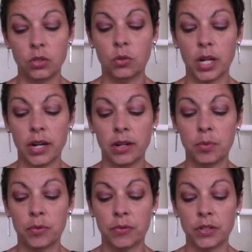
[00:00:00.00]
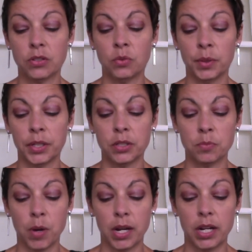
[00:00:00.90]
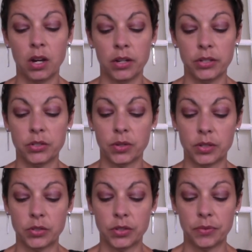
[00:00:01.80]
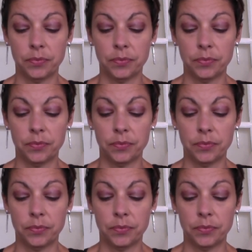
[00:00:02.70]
who carried Professor Wheeler's body on a stretcher.